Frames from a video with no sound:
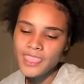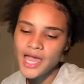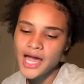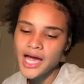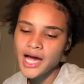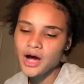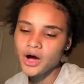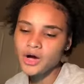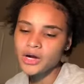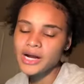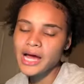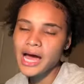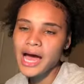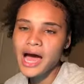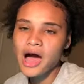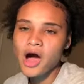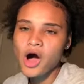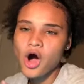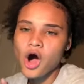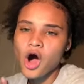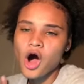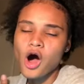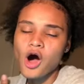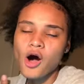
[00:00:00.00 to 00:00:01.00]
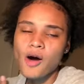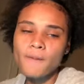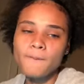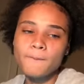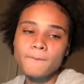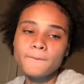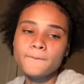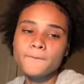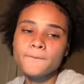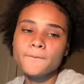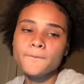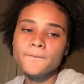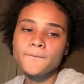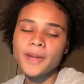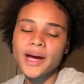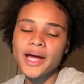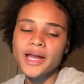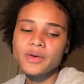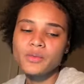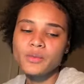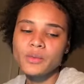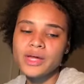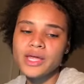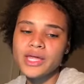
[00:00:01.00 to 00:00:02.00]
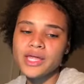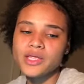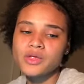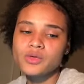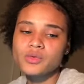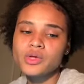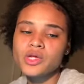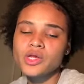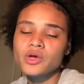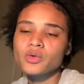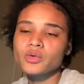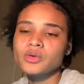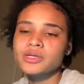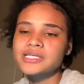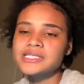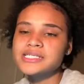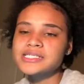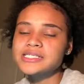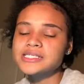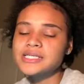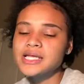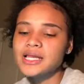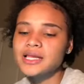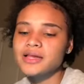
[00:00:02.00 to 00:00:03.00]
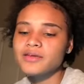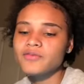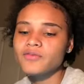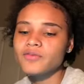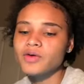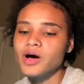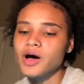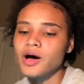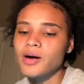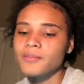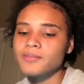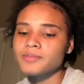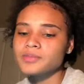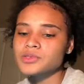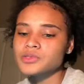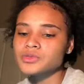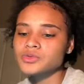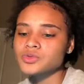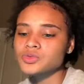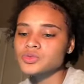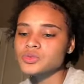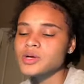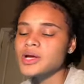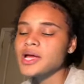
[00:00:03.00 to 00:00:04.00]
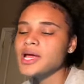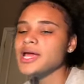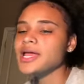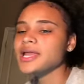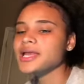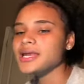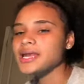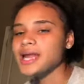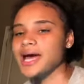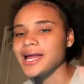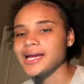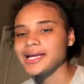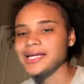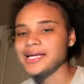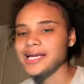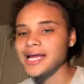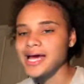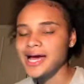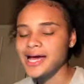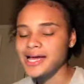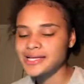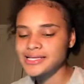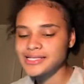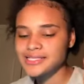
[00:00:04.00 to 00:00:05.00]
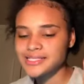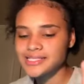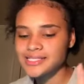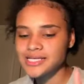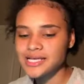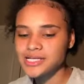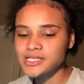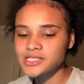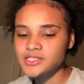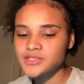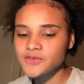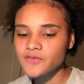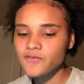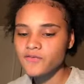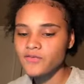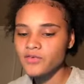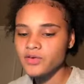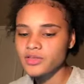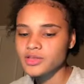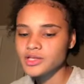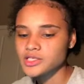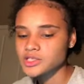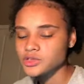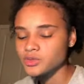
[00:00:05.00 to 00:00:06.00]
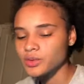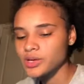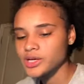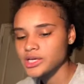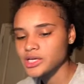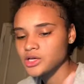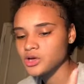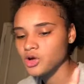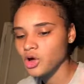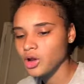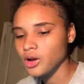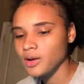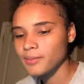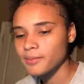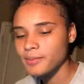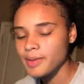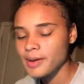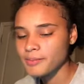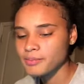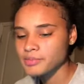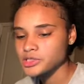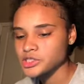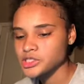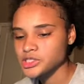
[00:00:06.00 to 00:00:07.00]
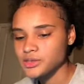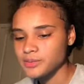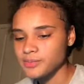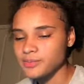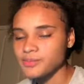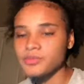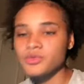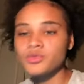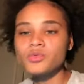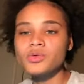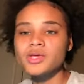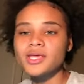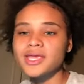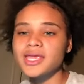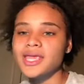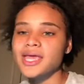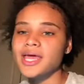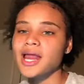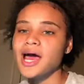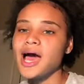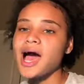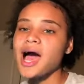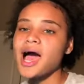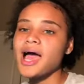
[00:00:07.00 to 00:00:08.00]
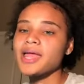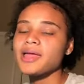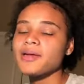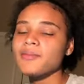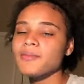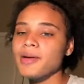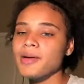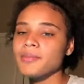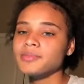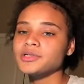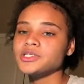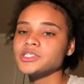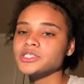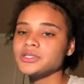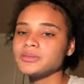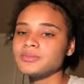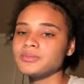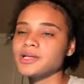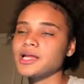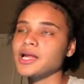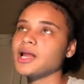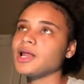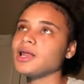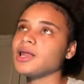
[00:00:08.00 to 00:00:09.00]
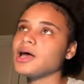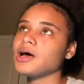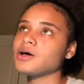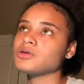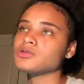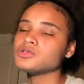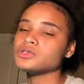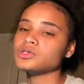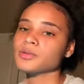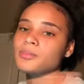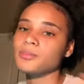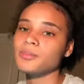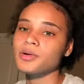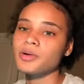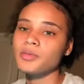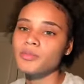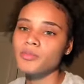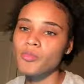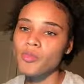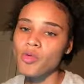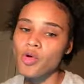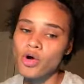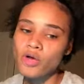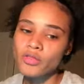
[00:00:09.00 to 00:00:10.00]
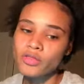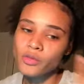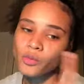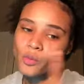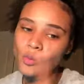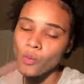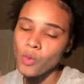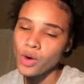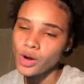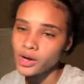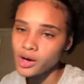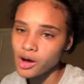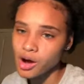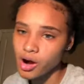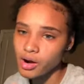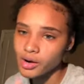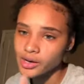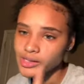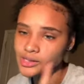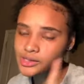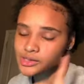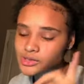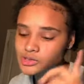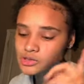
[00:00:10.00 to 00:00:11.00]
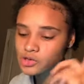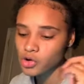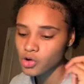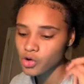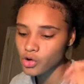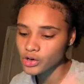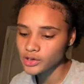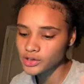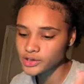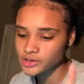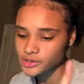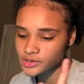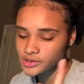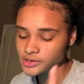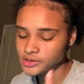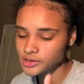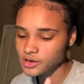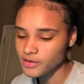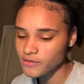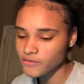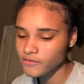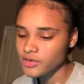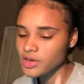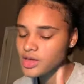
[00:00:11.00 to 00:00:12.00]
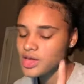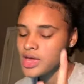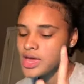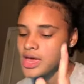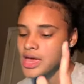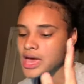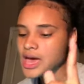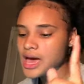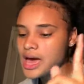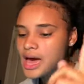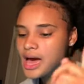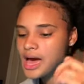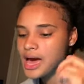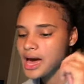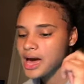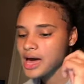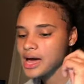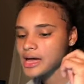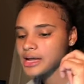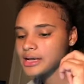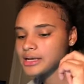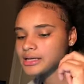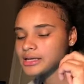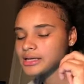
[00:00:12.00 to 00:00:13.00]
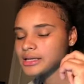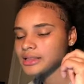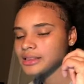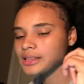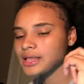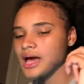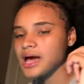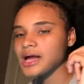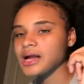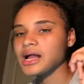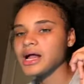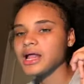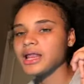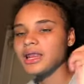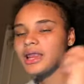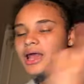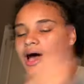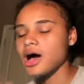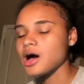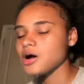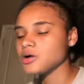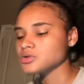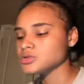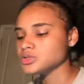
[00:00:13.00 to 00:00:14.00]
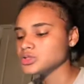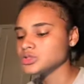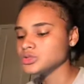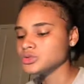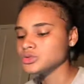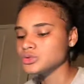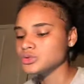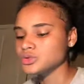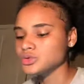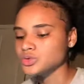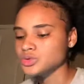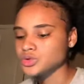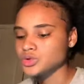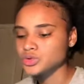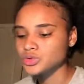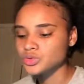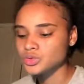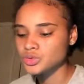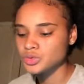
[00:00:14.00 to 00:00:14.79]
by the way, you can only sell it for up to 99 cents for the $20 membership. You can get a higher membership that allows you to put more than one artist on your stuff, and that allows you to